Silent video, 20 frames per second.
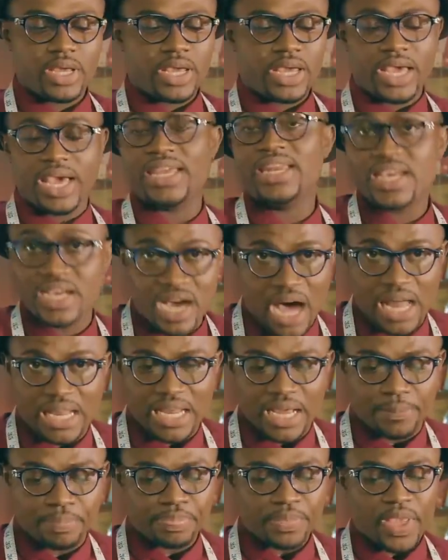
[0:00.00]
any
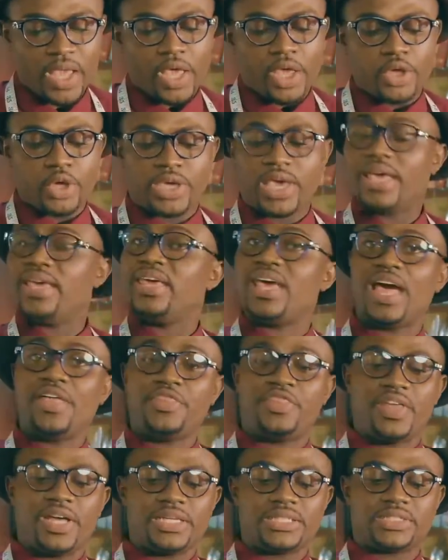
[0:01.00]
color. You can
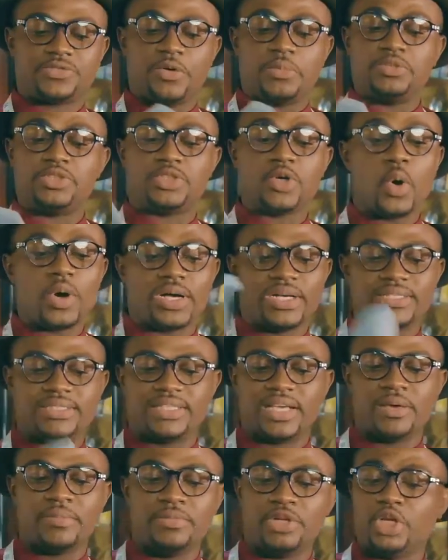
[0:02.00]
get this from
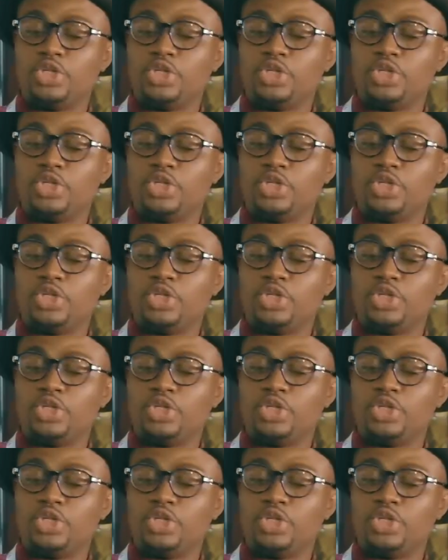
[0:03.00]
Sogazem.